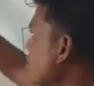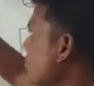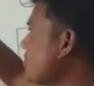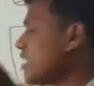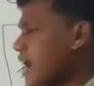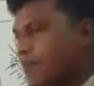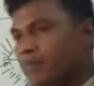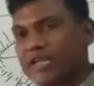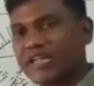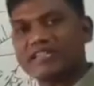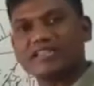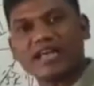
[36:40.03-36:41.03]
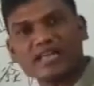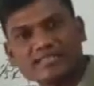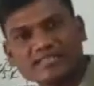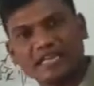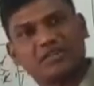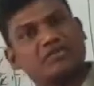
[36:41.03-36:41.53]
the Q gap in
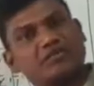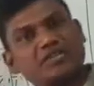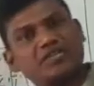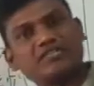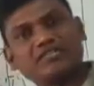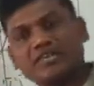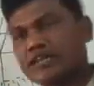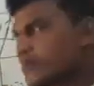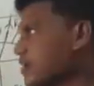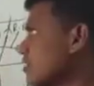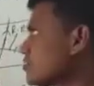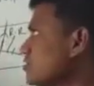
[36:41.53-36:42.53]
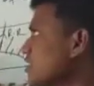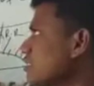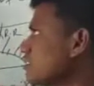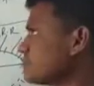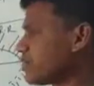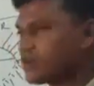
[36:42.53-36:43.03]
the circuit is there. So
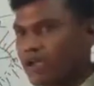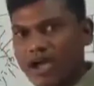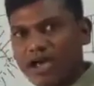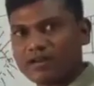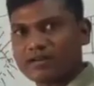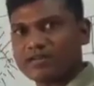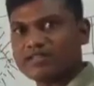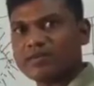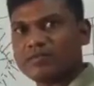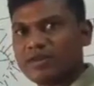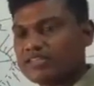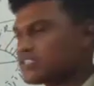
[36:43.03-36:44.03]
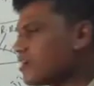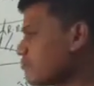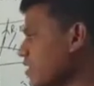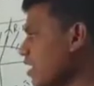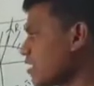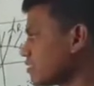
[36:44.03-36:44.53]
that is one R in the place
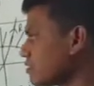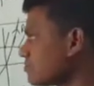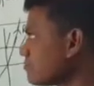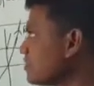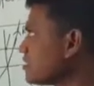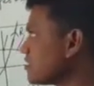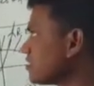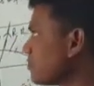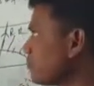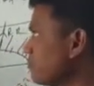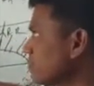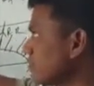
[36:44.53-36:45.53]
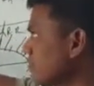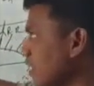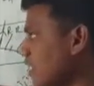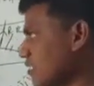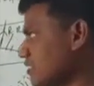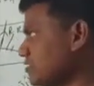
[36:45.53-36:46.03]
of R, means in the
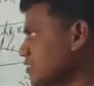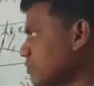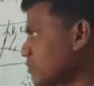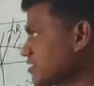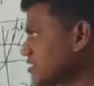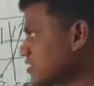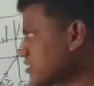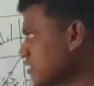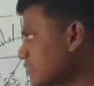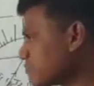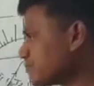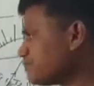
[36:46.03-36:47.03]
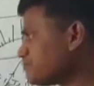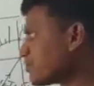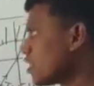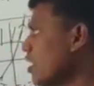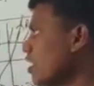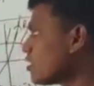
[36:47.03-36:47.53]
R is represented that one.
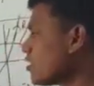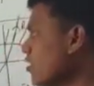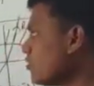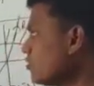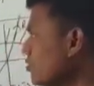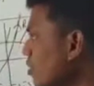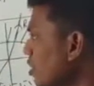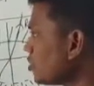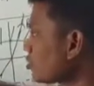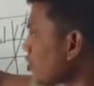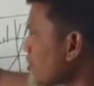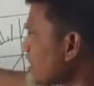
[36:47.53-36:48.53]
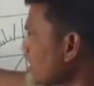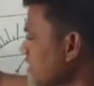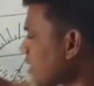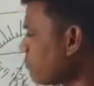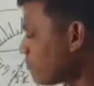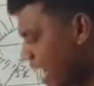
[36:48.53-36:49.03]
Now, so
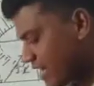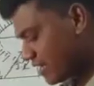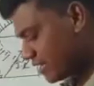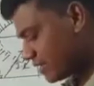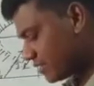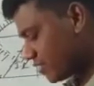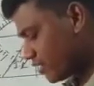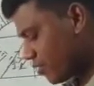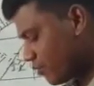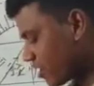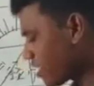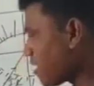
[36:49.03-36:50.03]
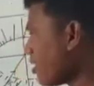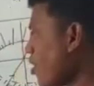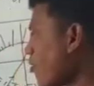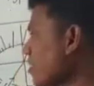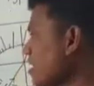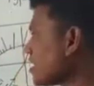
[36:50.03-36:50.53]
in the battery,
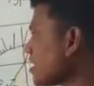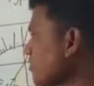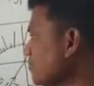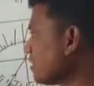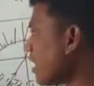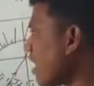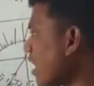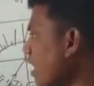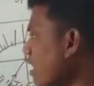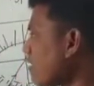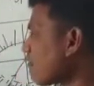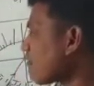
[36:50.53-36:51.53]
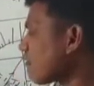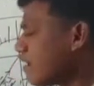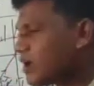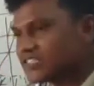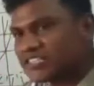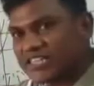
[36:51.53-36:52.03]
okay, we keep the
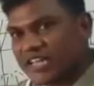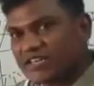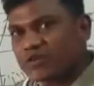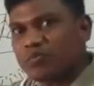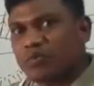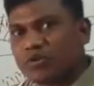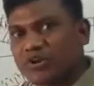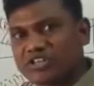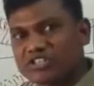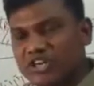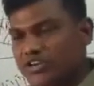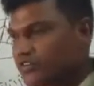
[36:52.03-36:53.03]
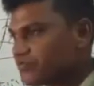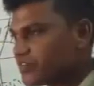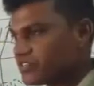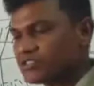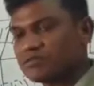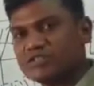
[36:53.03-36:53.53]
constant potential
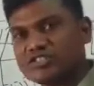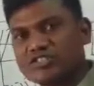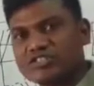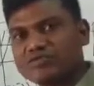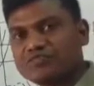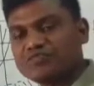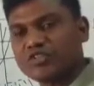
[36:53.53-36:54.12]
difference, means